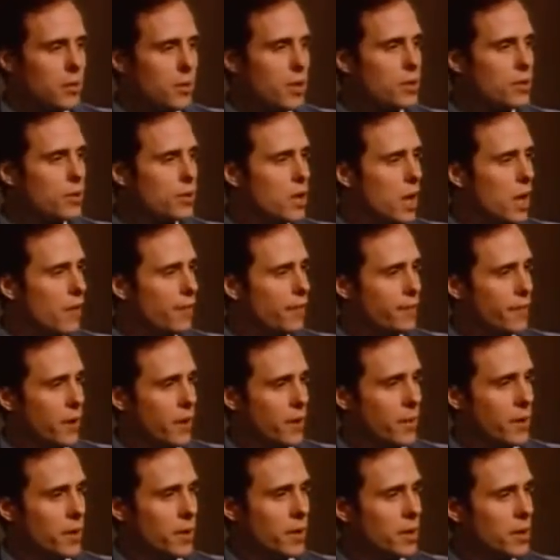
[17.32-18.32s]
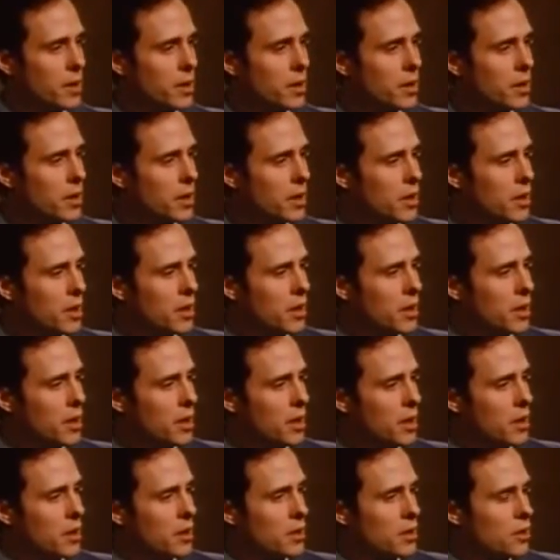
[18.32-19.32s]
Where'd you come from? How is he?
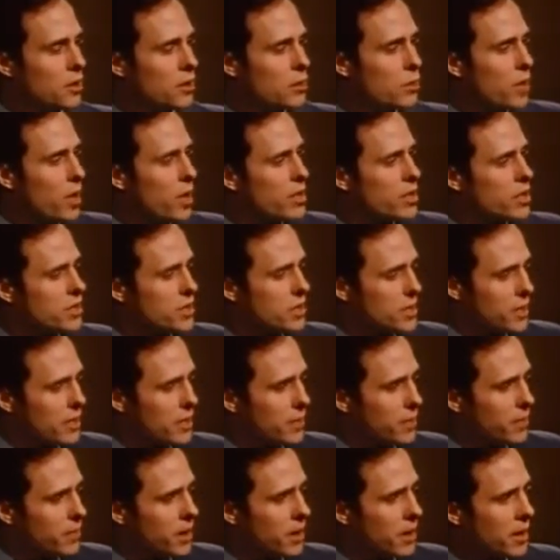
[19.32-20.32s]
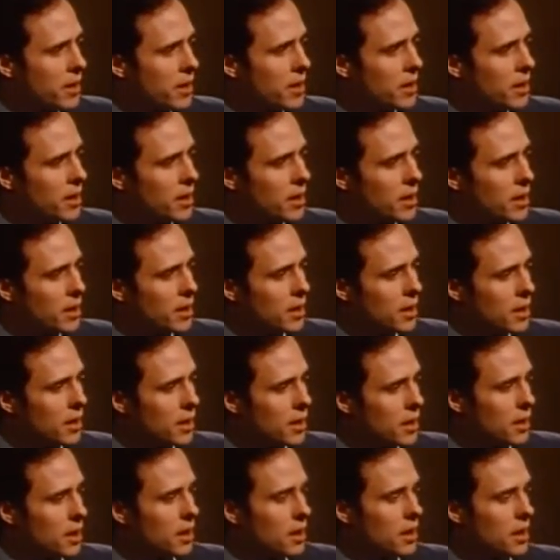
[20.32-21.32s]
George, where'd you sleep? Michael, how is he?